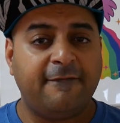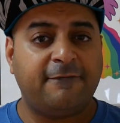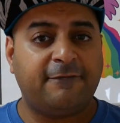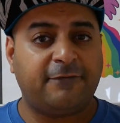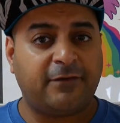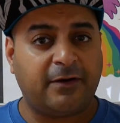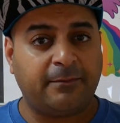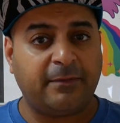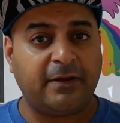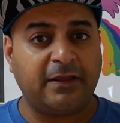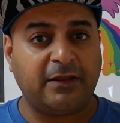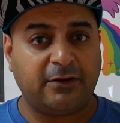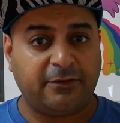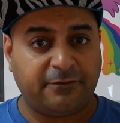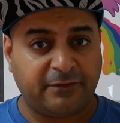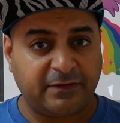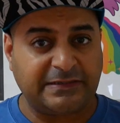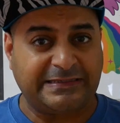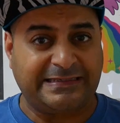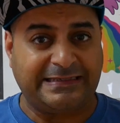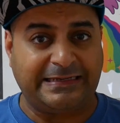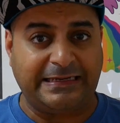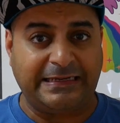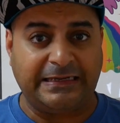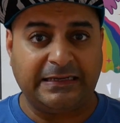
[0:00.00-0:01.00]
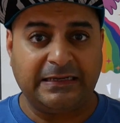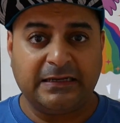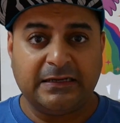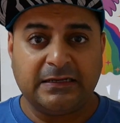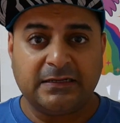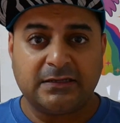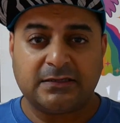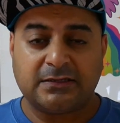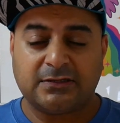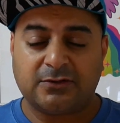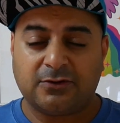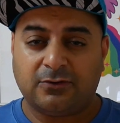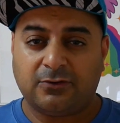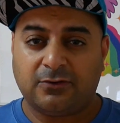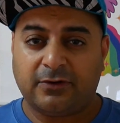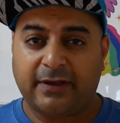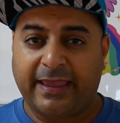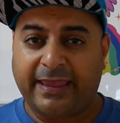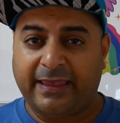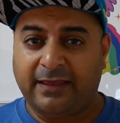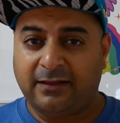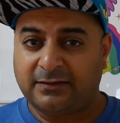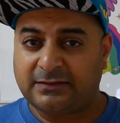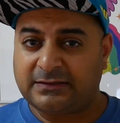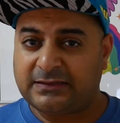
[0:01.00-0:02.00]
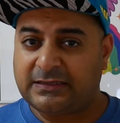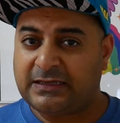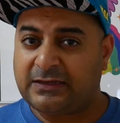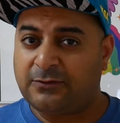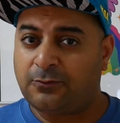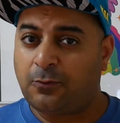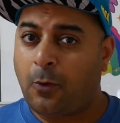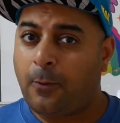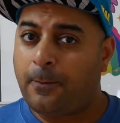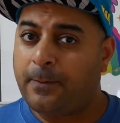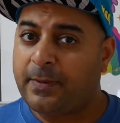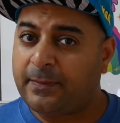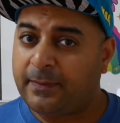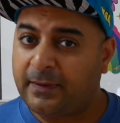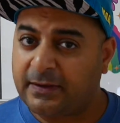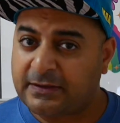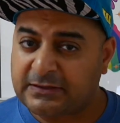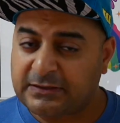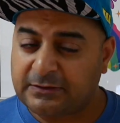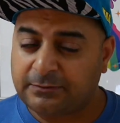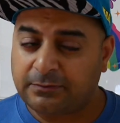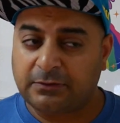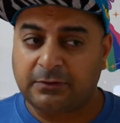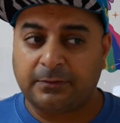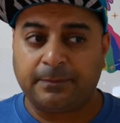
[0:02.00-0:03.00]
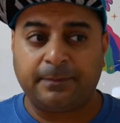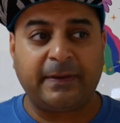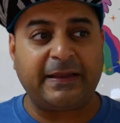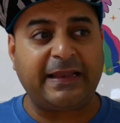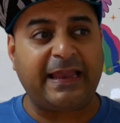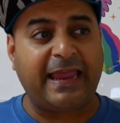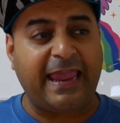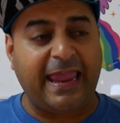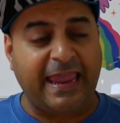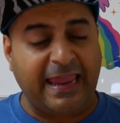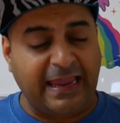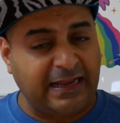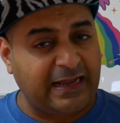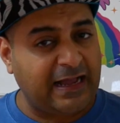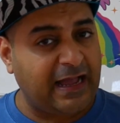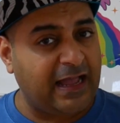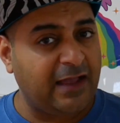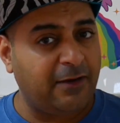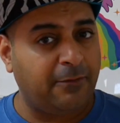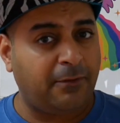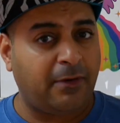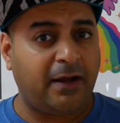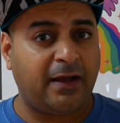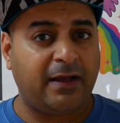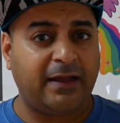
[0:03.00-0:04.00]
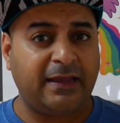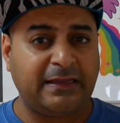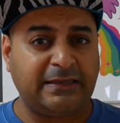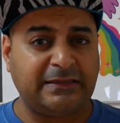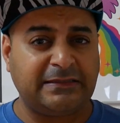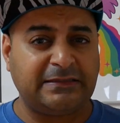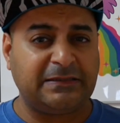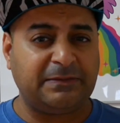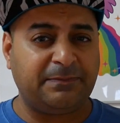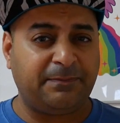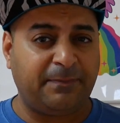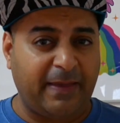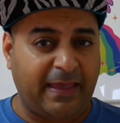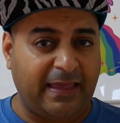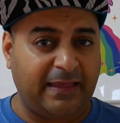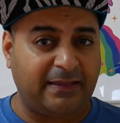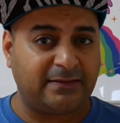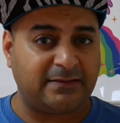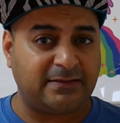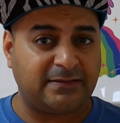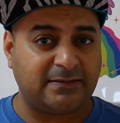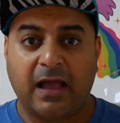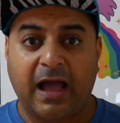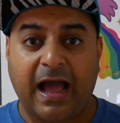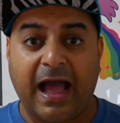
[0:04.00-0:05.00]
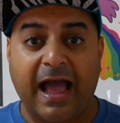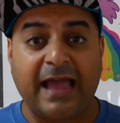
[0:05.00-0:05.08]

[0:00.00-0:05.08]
from a university. So ALT won't be possible, but Eikaiwa, it depends.